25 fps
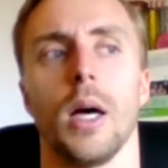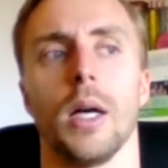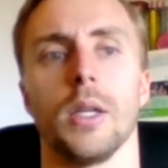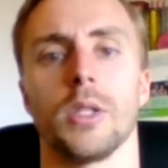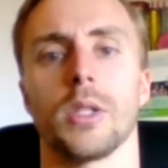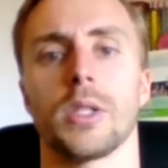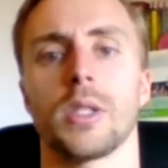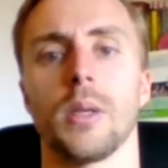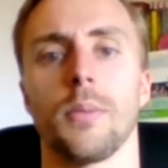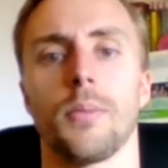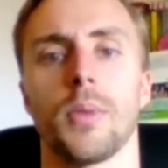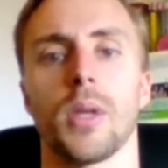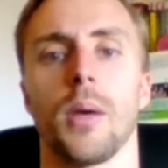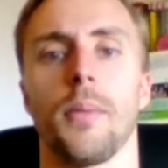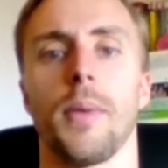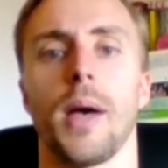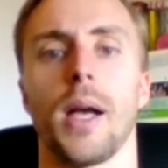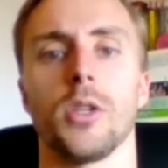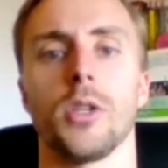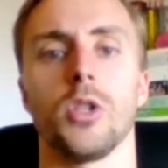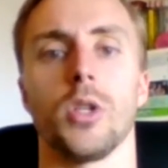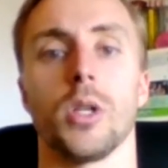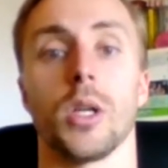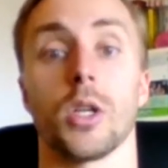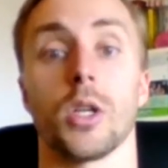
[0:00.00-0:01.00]
just simply
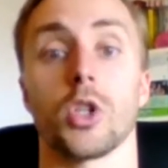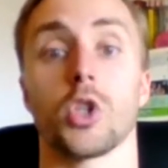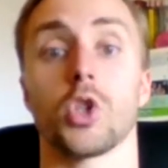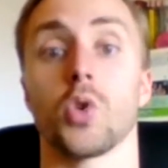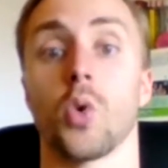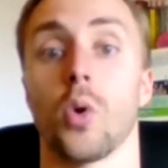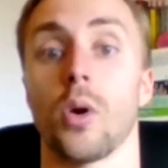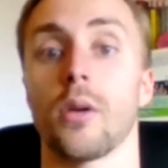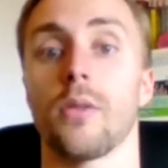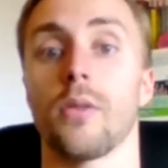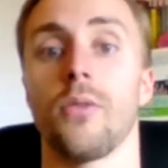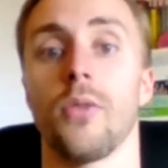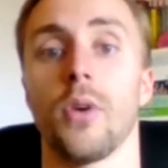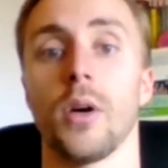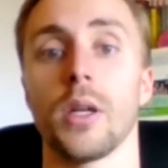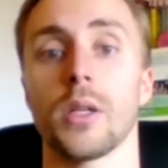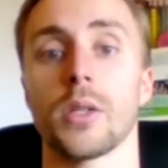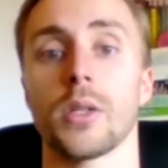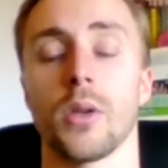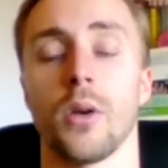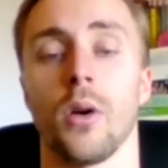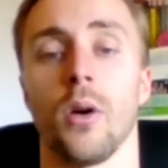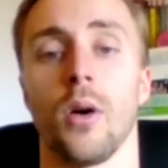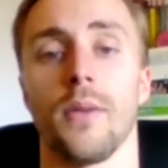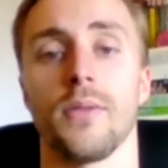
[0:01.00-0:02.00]
imagining a short foot.
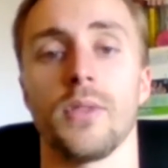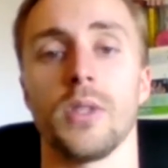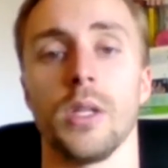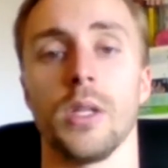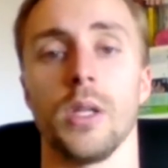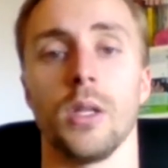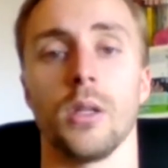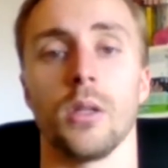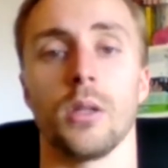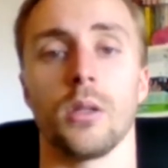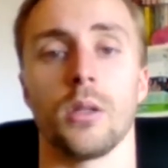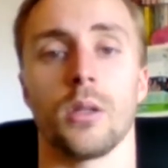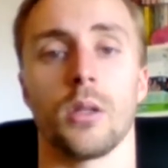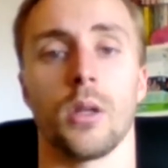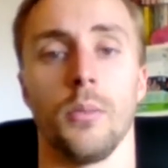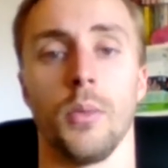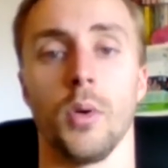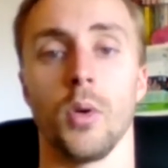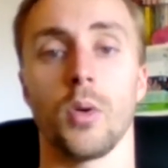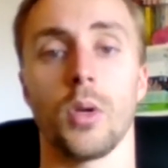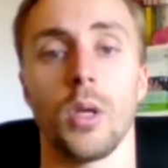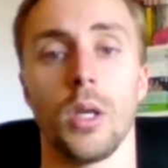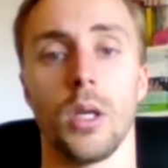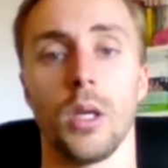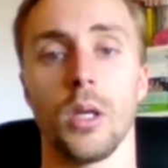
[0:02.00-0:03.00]
So I've seen
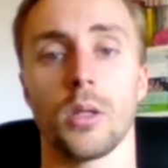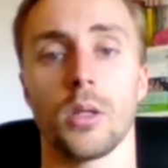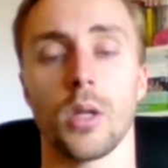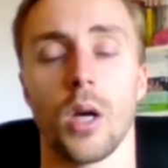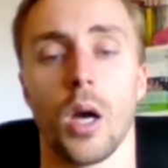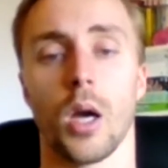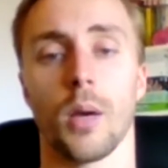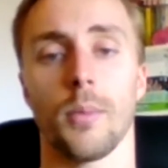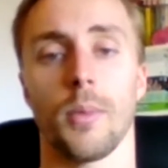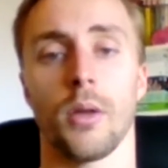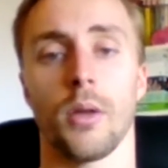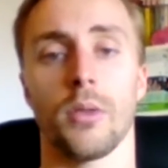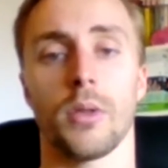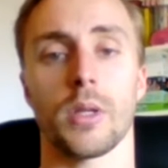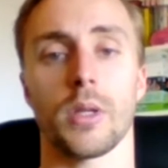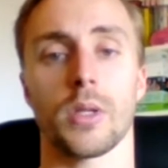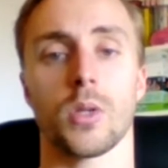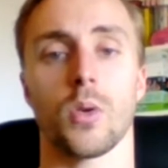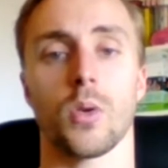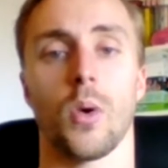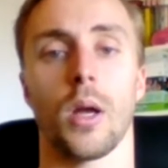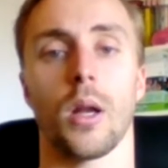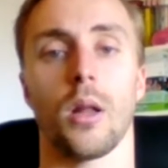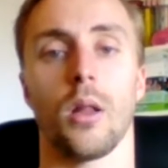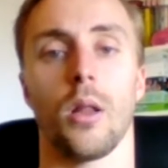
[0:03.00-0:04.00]
Kabuki talk about
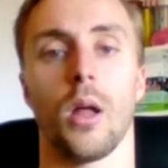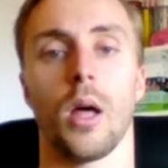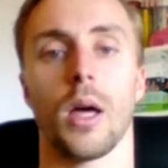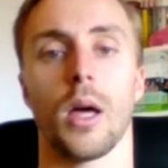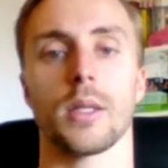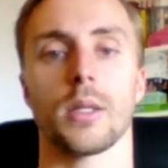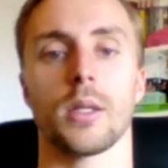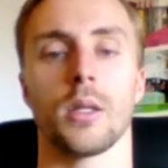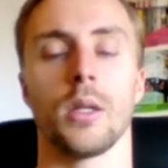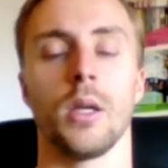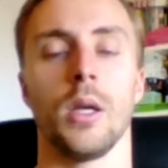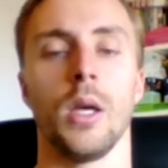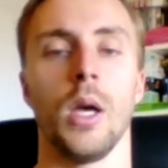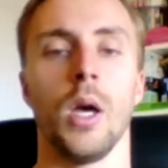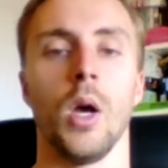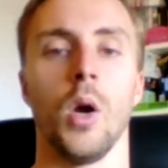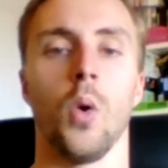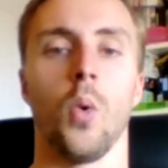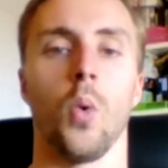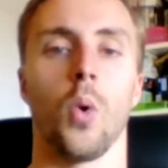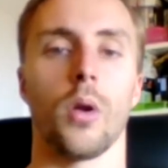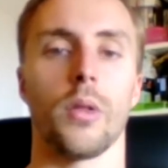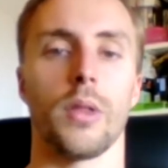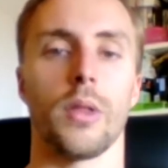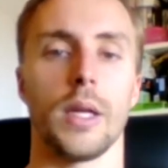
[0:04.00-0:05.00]
this quite a lot,
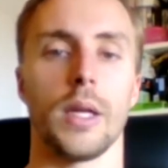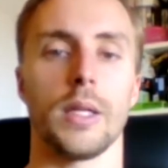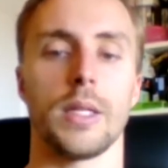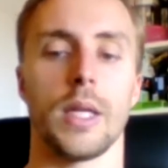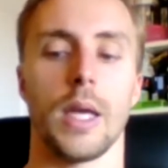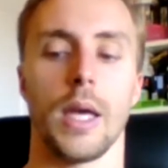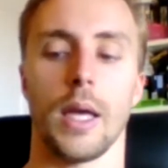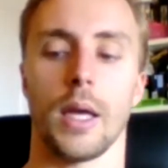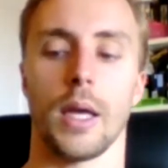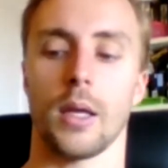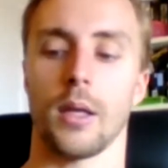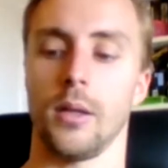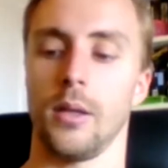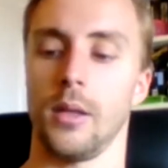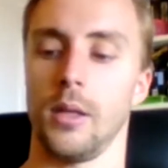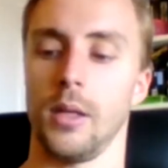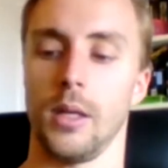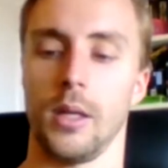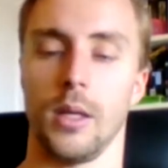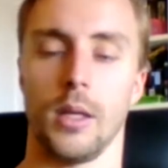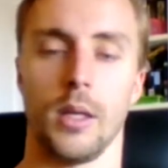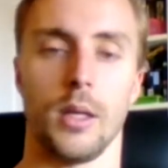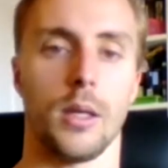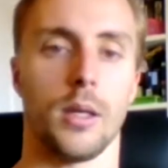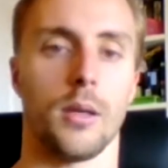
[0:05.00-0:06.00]
where they take
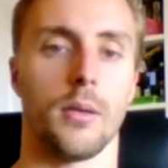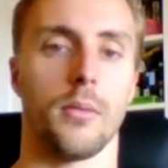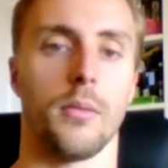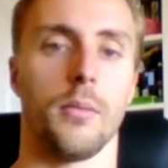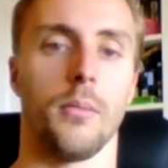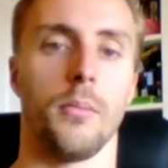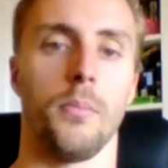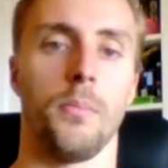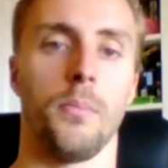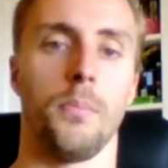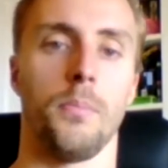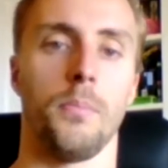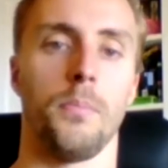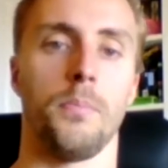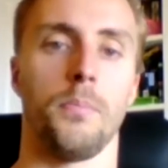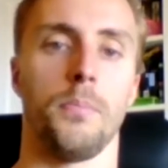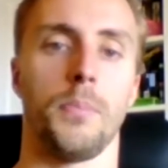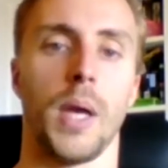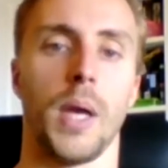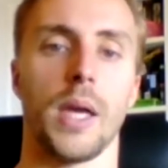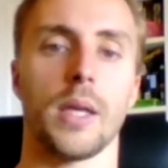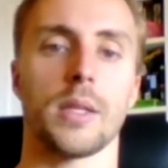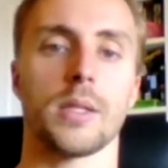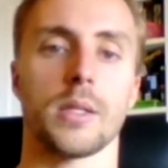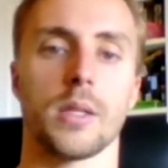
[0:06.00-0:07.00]
the
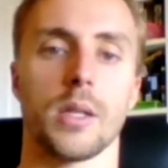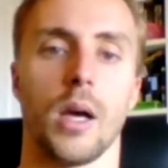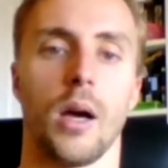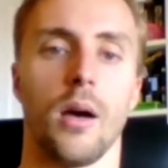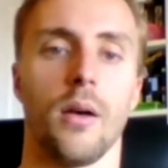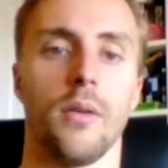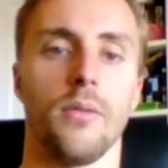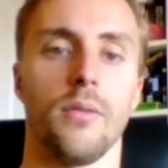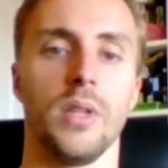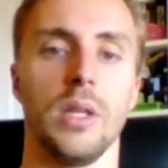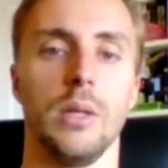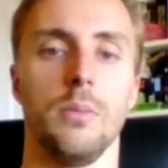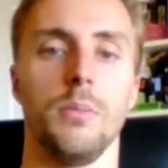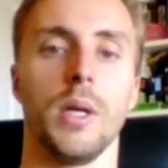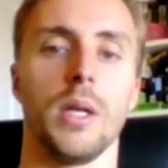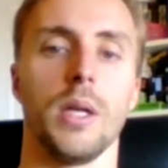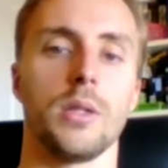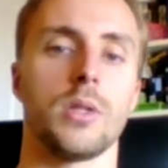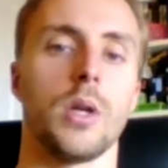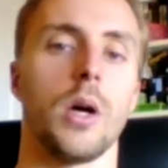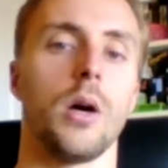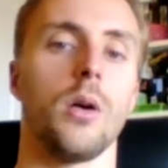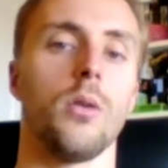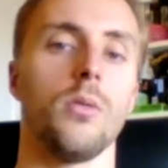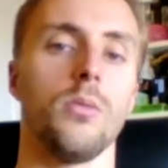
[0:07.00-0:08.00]
base of the big
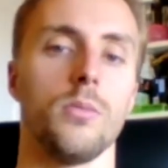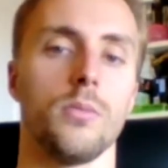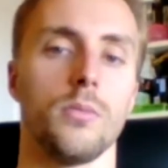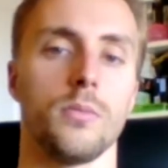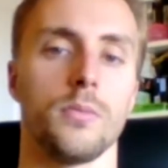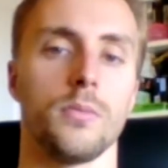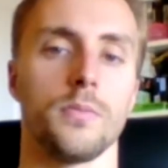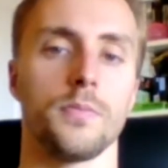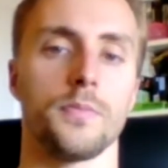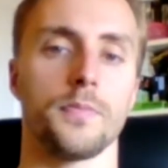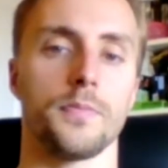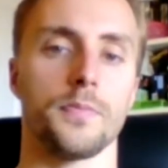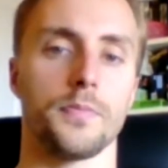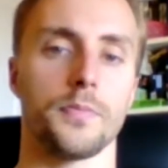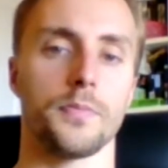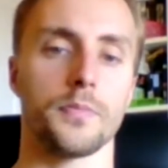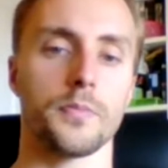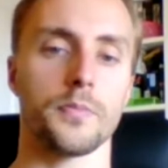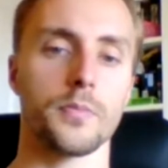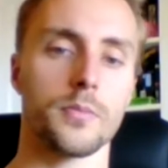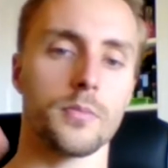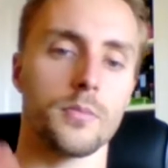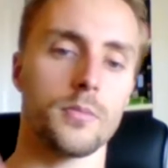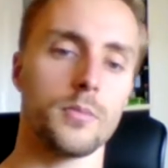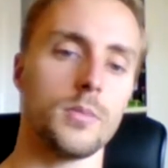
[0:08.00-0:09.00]
toe.
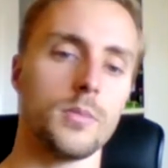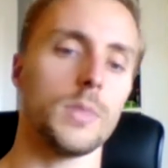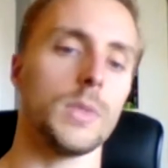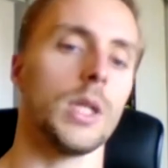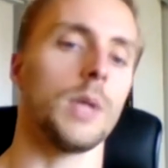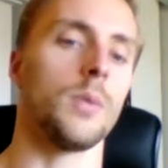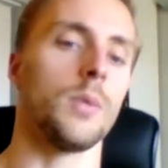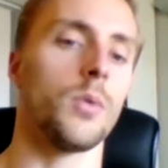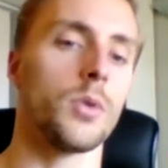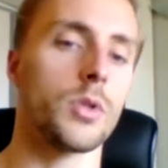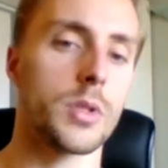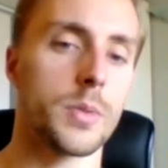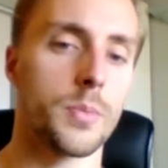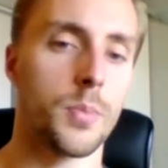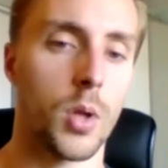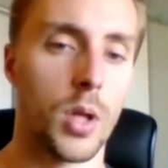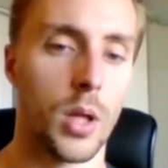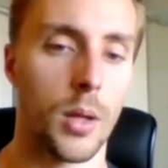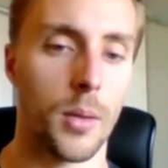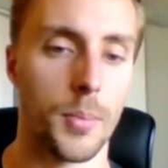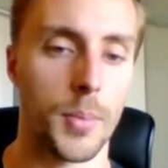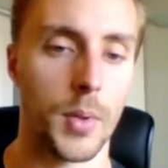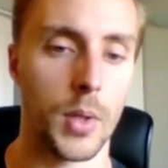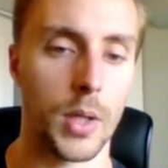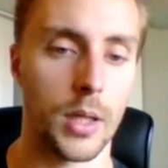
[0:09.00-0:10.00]
We'll just pull
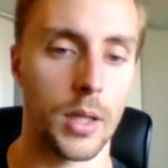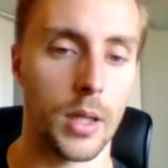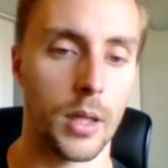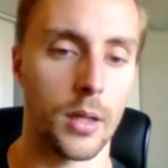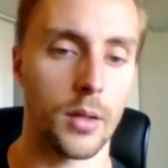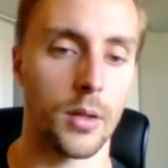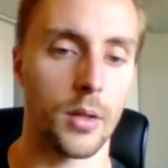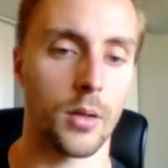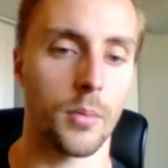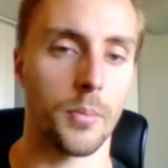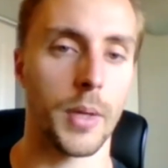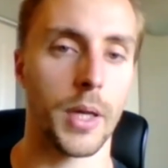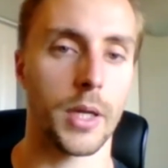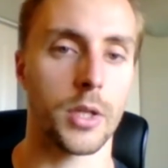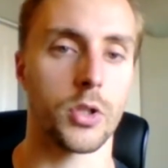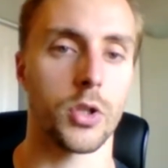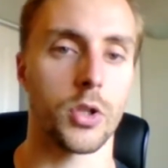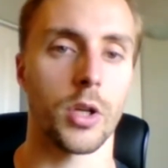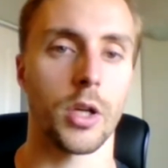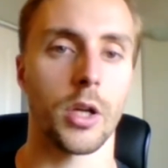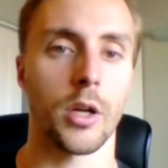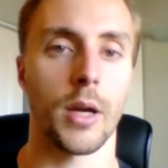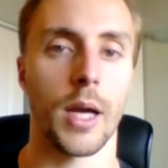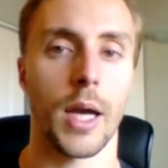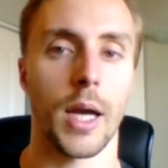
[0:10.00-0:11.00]
up a little picture
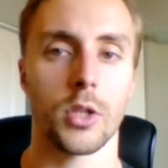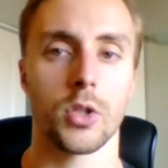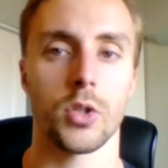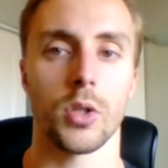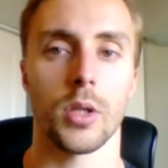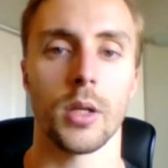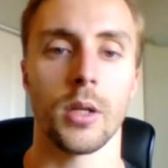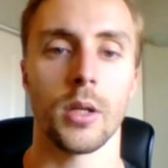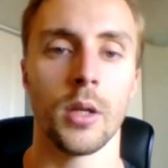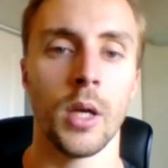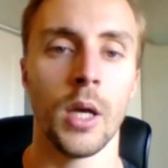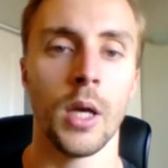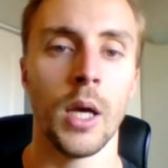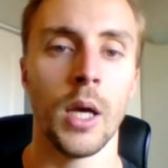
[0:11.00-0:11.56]
here, actually.